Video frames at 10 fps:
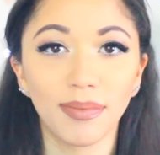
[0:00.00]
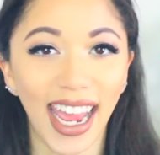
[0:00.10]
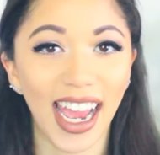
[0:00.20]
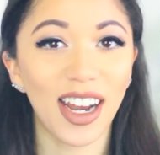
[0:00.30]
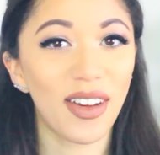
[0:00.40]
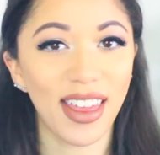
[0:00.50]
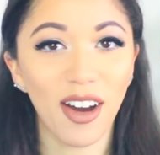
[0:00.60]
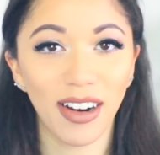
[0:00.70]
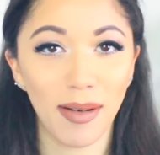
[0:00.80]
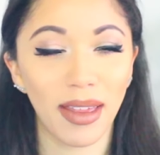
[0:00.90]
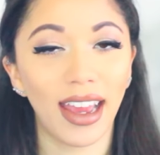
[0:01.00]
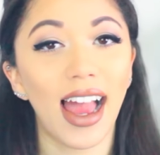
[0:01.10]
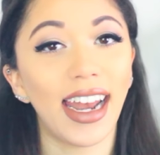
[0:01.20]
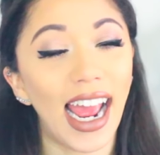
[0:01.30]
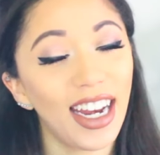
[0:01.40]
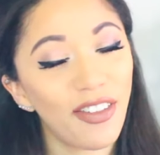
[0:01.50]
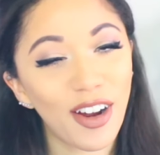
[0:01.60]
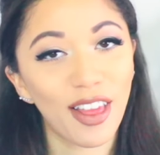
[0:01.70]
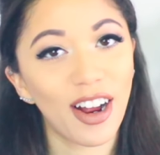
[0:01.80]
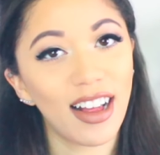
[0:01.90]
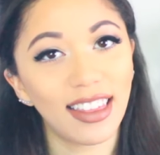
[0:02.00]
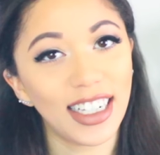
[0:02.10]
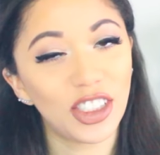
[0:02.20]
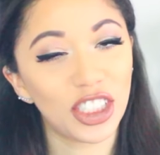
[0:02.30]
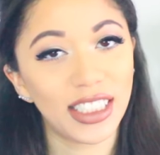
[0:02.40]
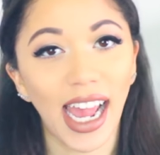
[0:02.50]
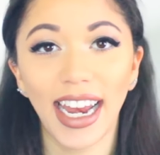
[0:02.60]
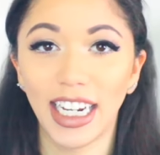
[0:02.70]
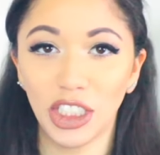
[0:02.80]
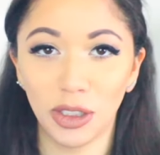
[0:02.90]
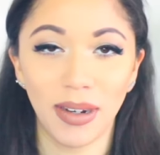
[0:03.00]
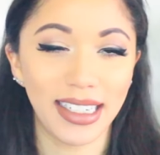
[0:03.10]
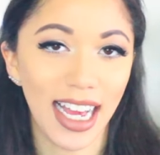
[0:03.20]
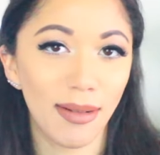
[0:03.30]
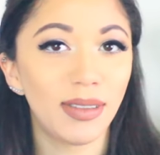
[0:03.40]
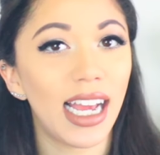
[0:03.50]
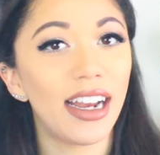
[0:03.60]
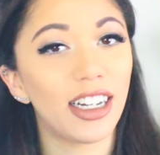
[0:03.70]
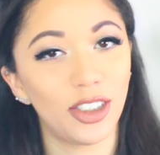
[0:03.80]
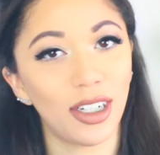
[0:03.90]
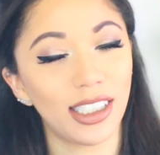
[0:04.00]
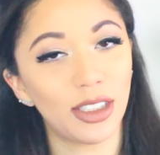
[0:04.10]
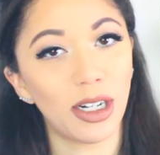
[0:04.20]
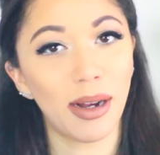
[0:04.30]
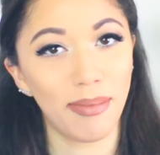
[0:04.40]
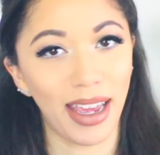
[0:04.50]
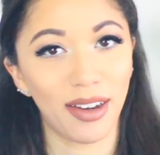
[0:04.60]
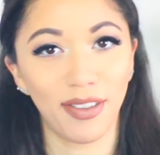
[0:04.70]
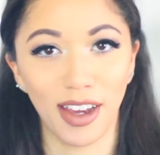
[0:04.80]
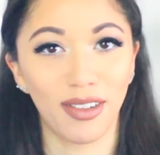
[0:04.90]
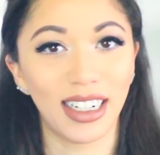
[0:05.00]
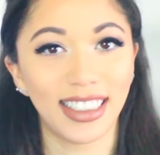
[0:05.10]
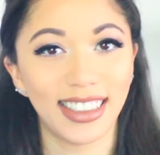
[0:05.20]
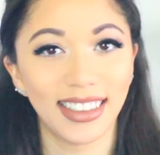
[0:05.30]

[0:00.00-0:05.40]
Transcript: And without rambling on any further, let's just get into my top 10 drugstore makeup favorites.